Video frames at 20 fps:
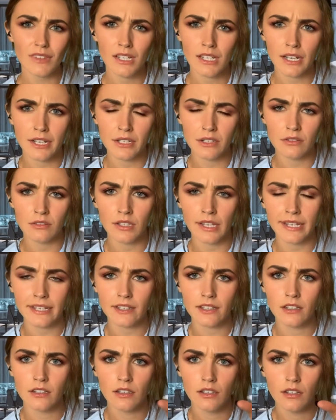kind of
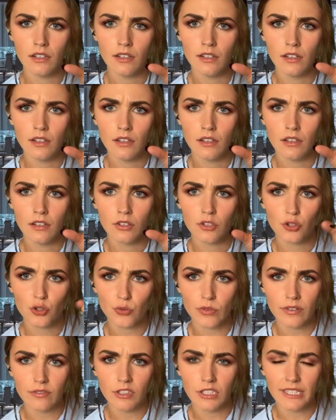like
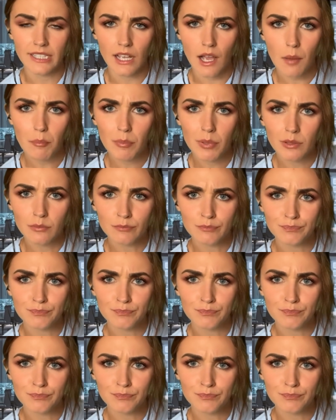shriveling up,